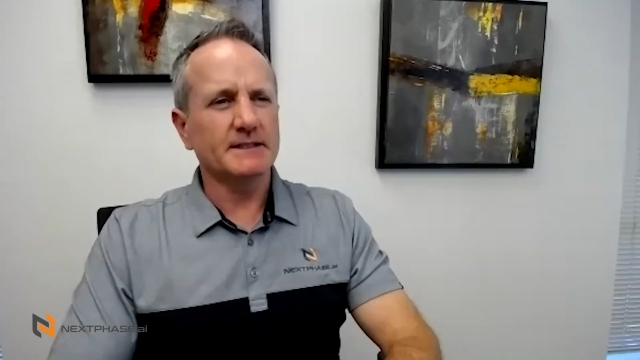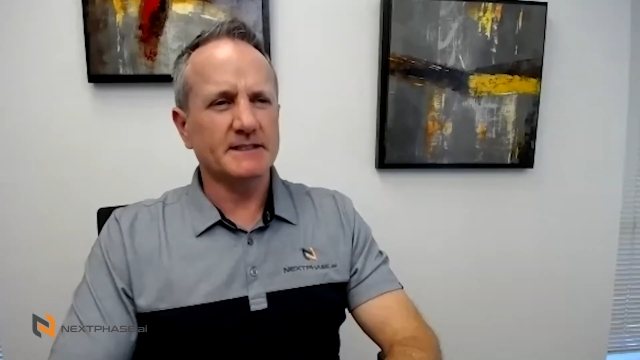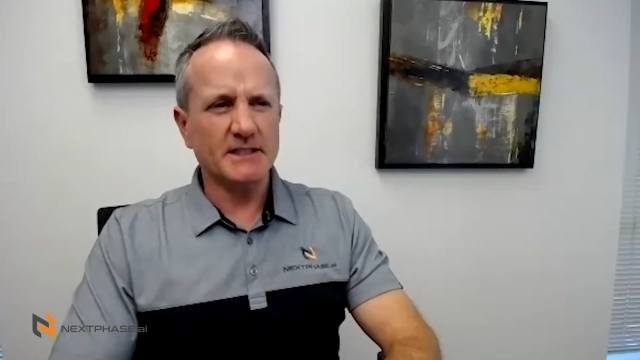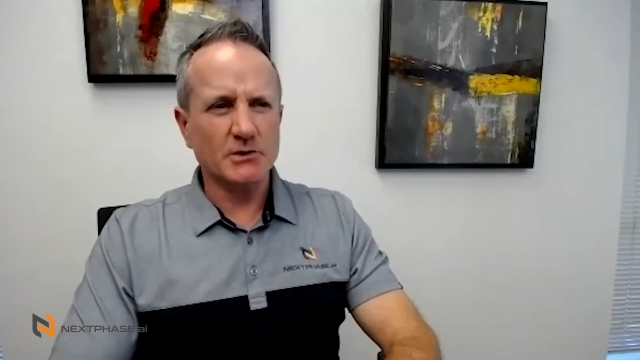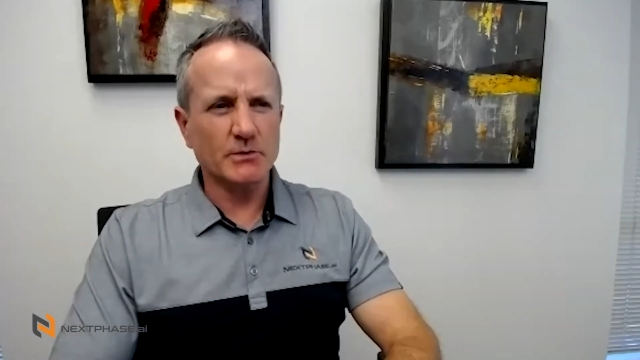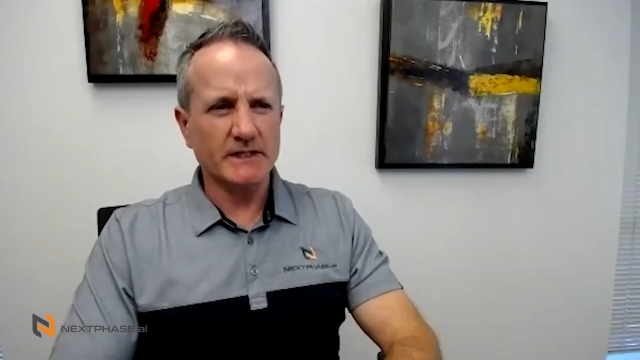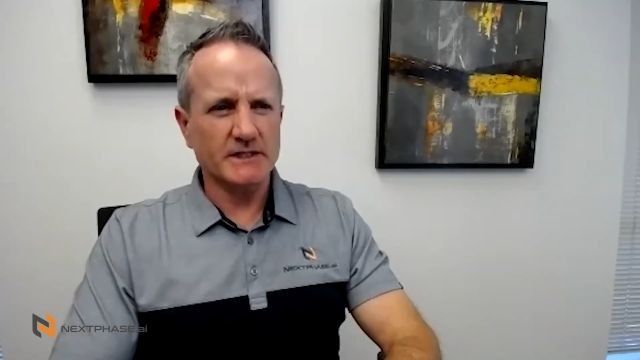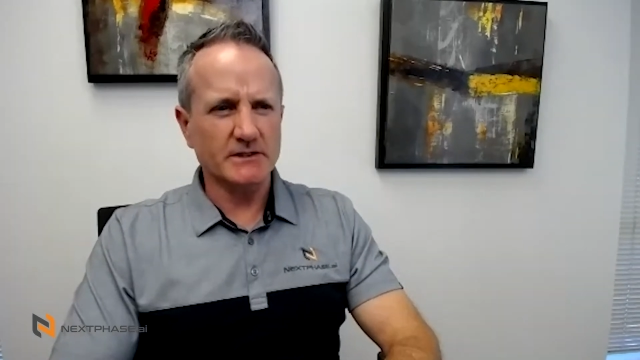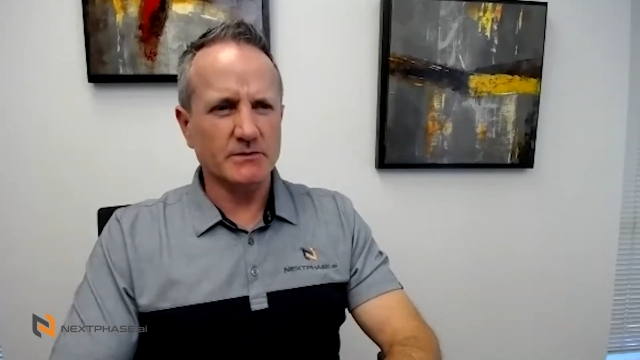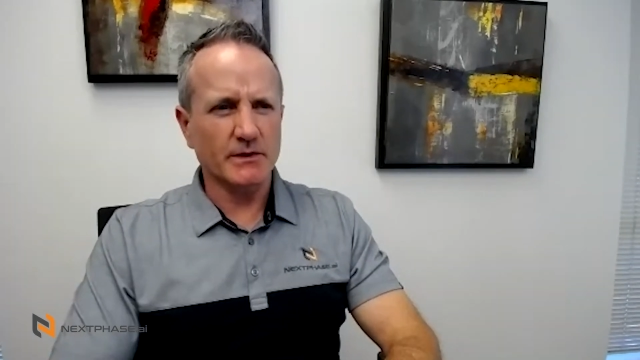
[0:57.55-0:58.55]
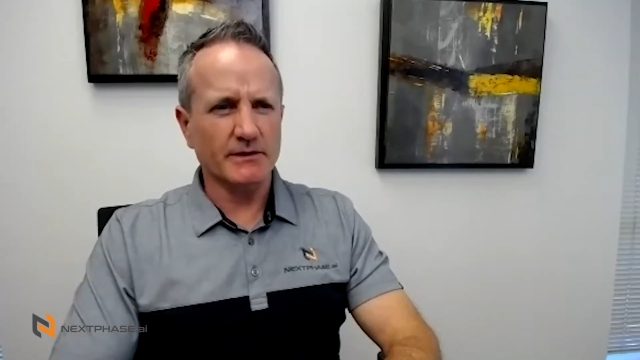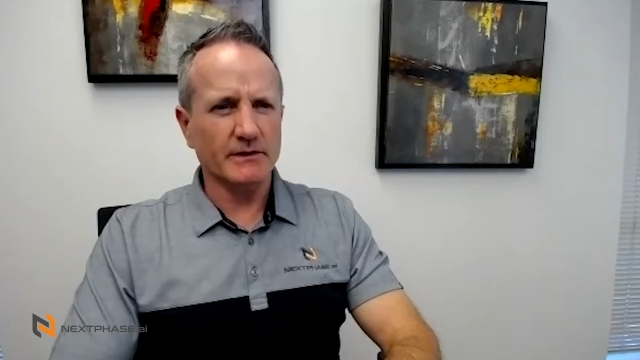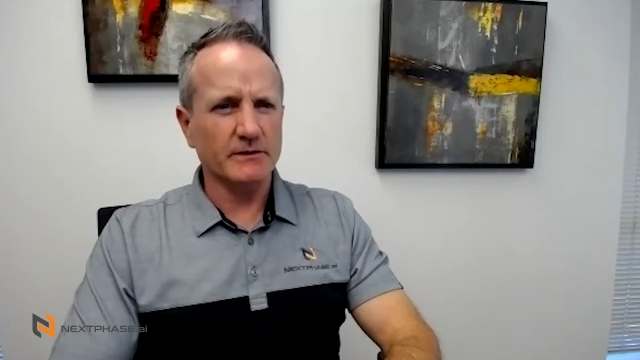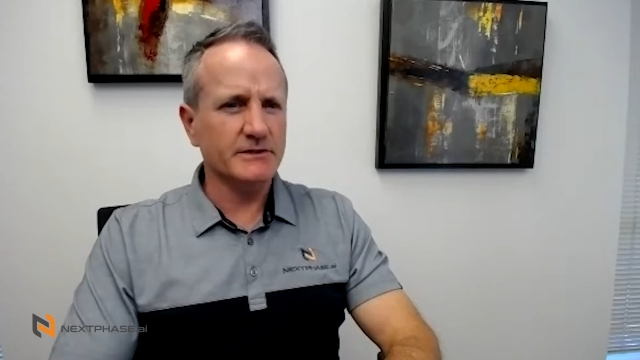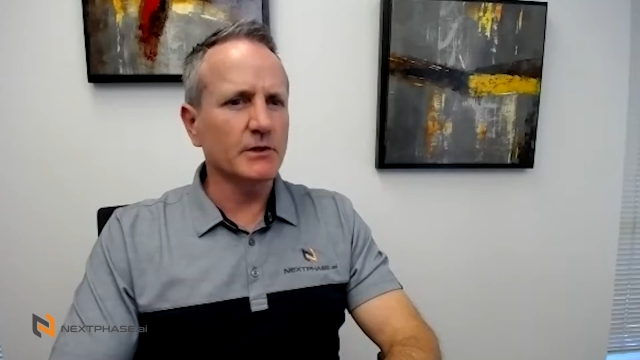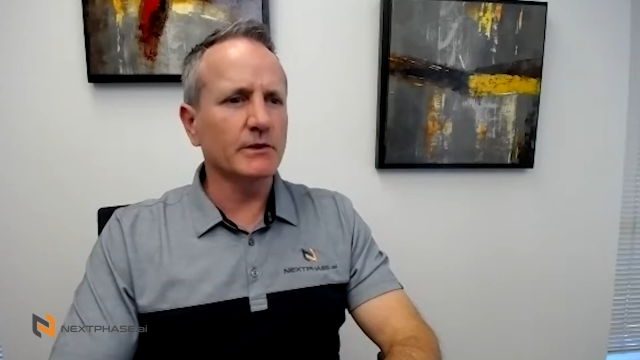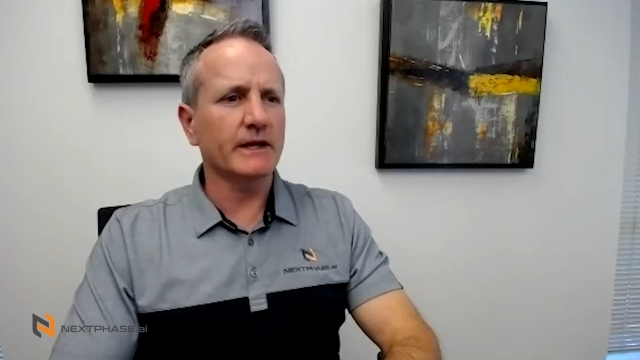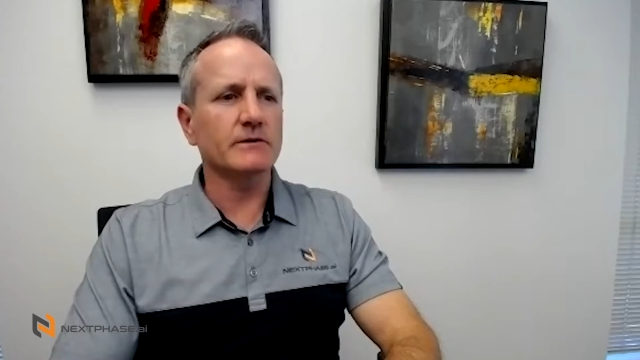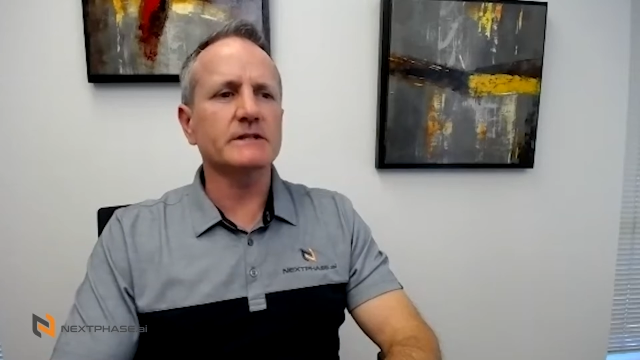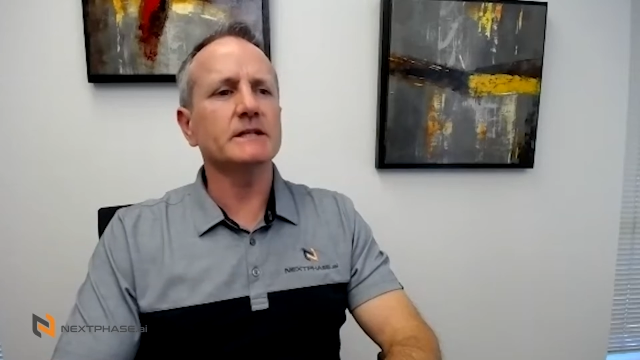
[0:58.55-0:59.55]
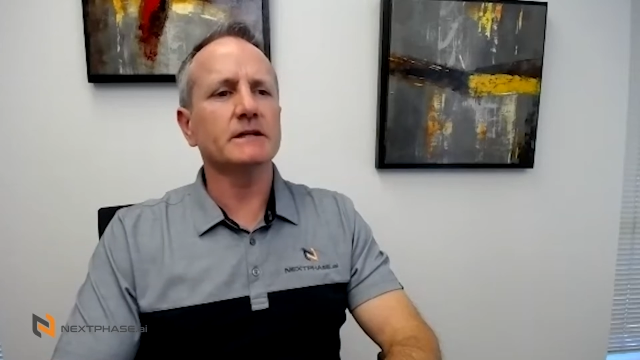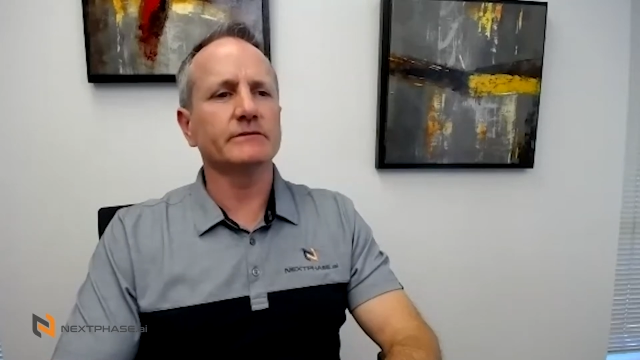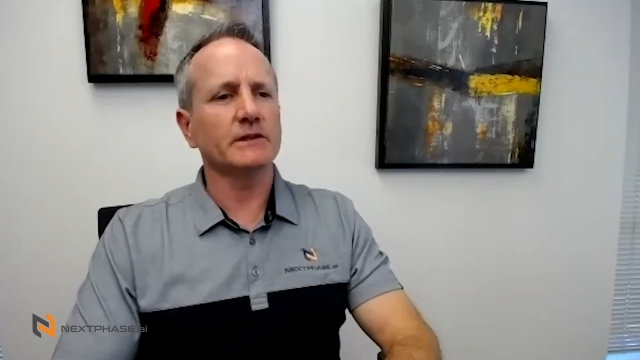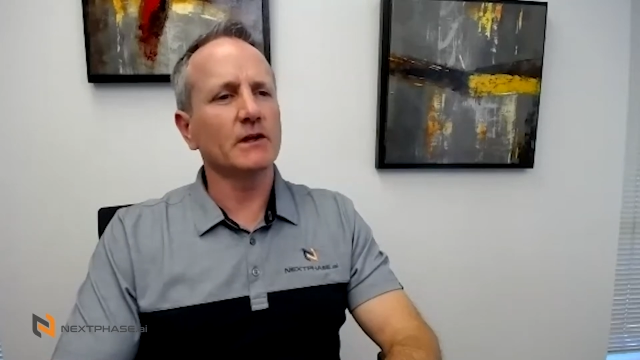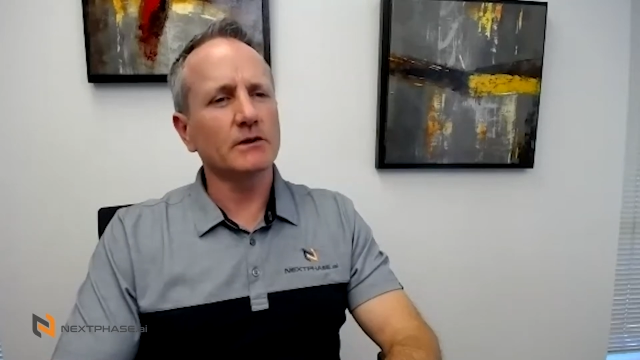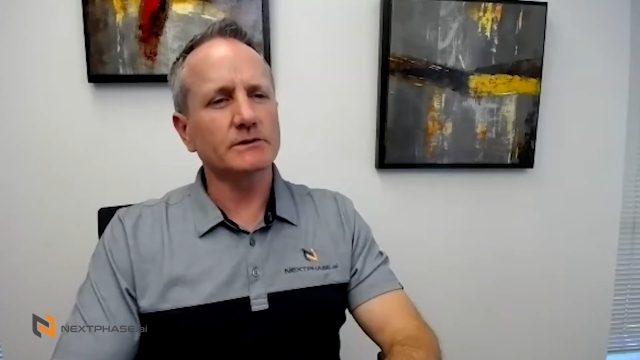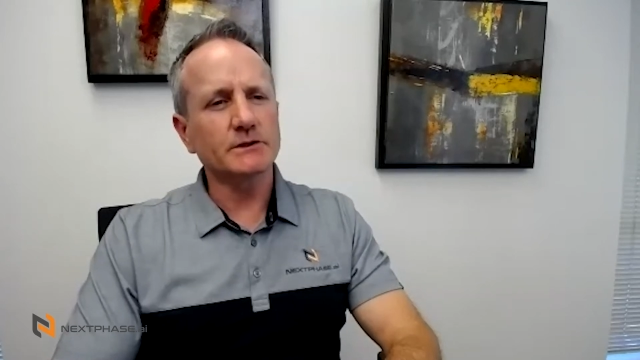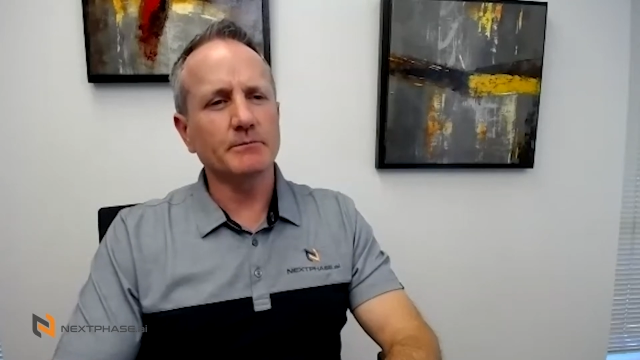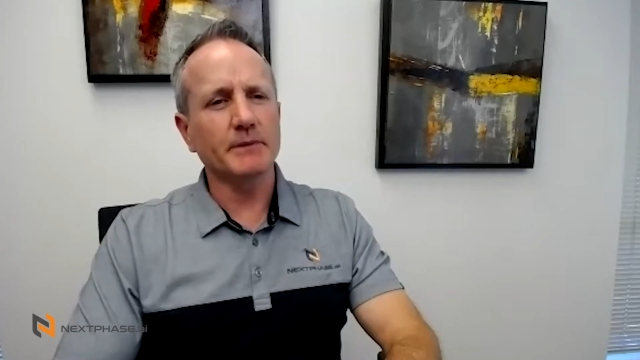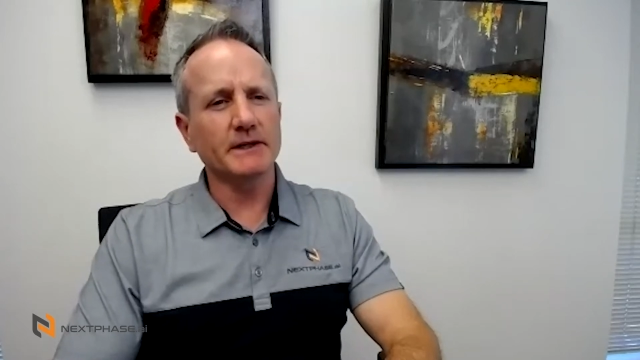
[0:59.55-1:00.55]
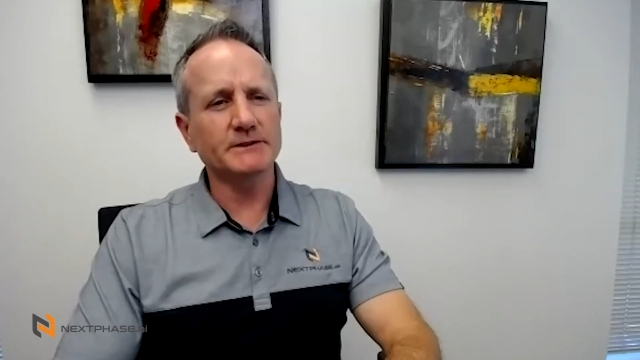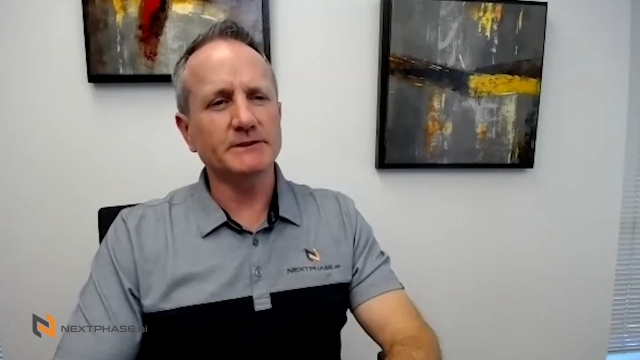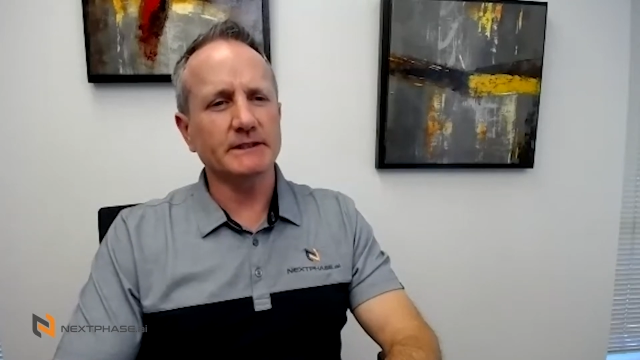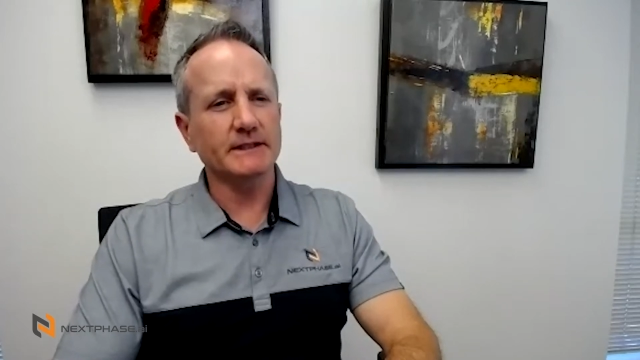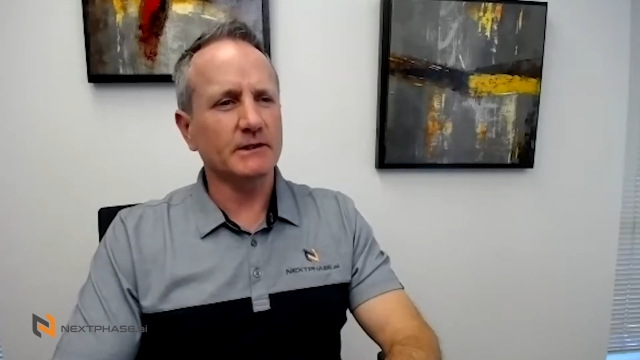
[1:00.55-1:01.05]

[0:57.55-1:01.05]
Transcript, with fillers: In situations where there is no guarantee of a long term budget